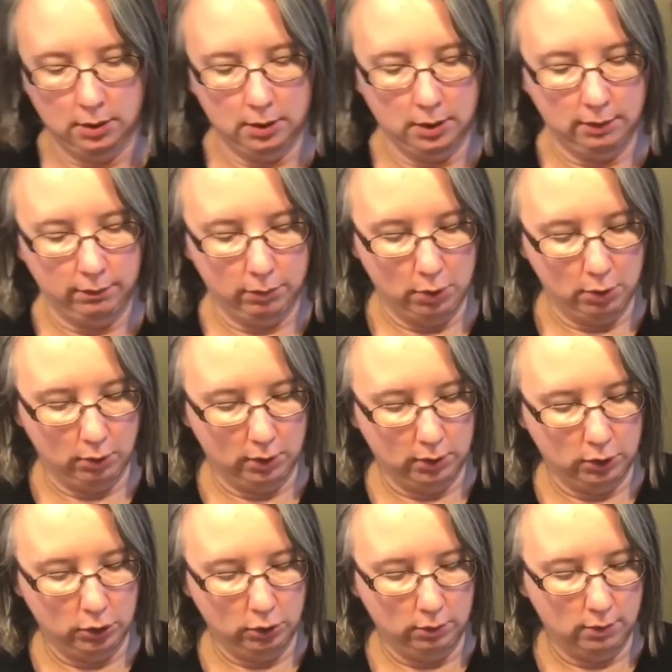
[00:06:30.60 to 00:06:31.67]
I've broken
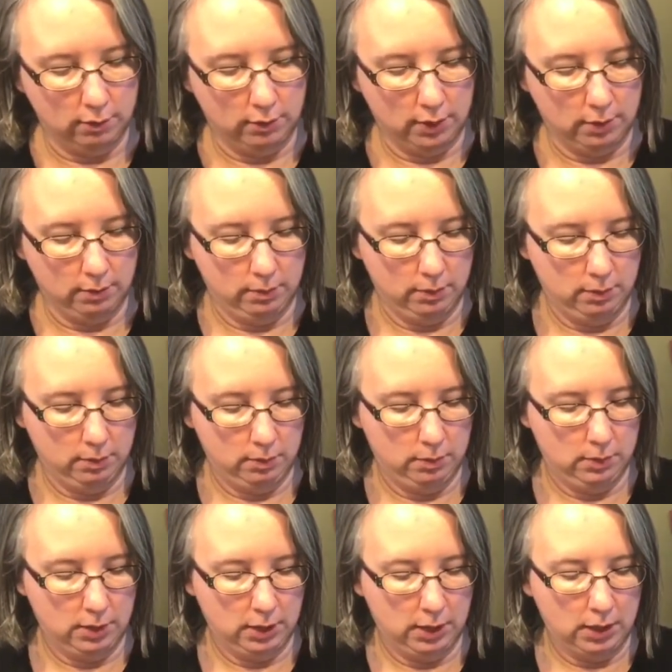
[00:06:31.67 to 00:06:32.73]
2 of them.
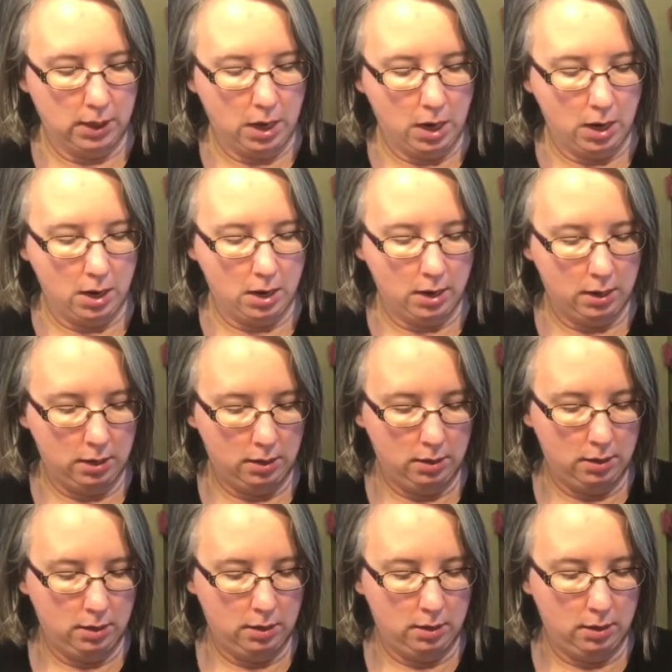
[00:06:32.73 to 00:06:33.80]
They get hot and
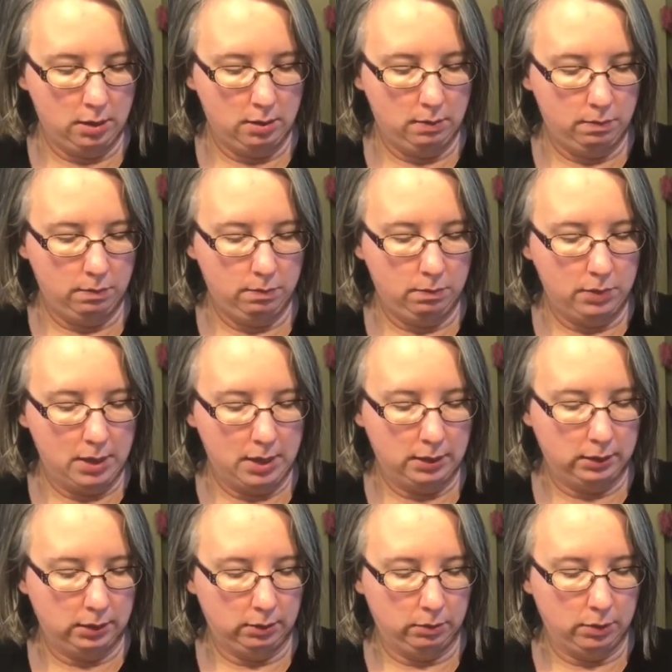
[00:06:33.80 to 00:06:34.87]
then the
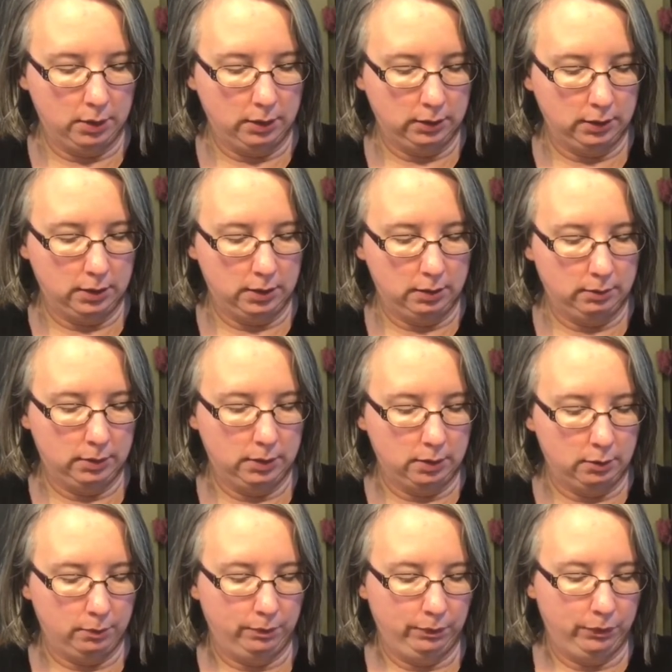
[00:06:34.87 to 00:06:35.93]
plastic breaks on them, so
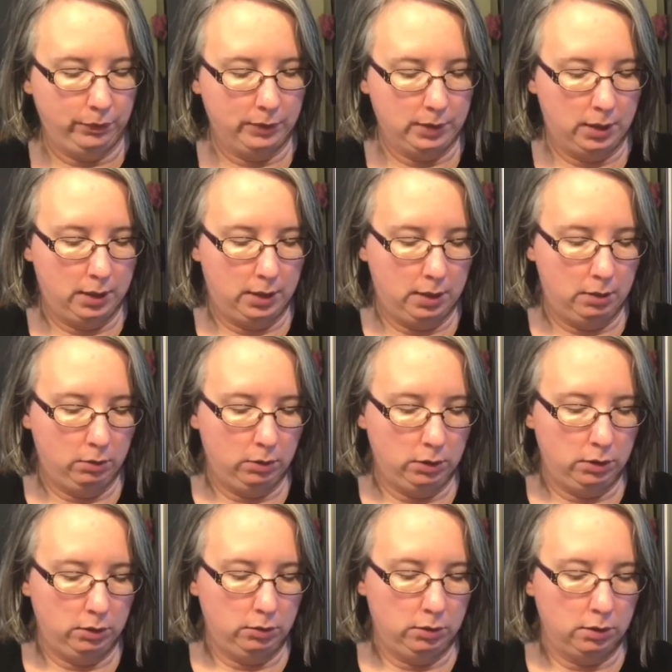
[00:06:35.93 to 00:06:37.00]
we'll
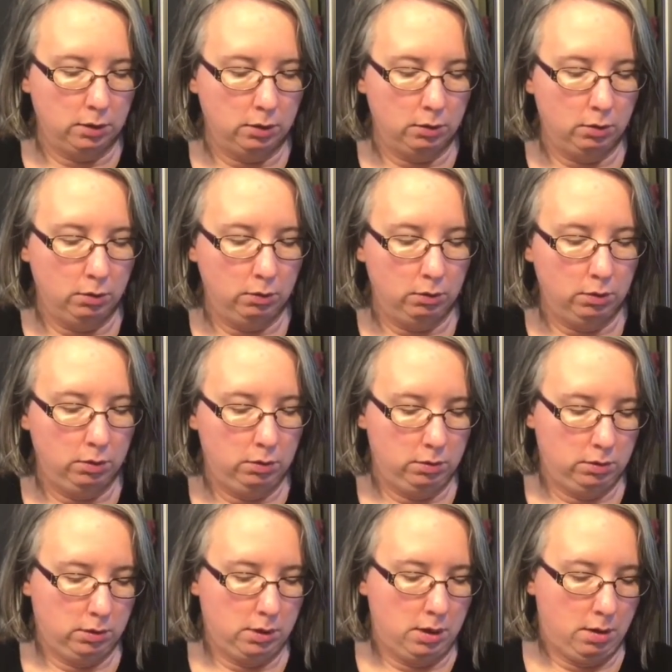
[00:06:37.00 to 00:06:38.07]
just use a good old
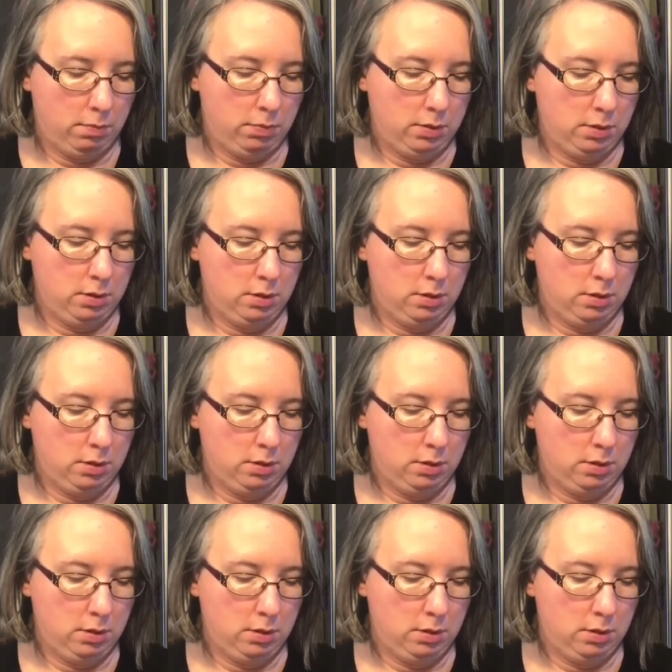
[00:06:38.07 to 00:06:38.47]
cup.